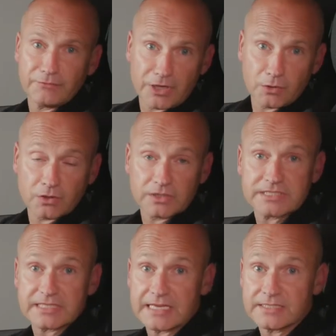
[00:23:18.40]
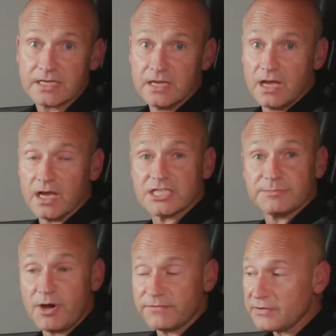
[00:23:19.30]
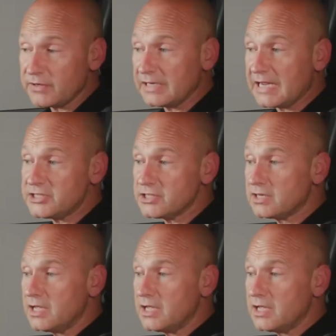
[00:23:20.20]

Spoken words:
no longer says smartphone connection,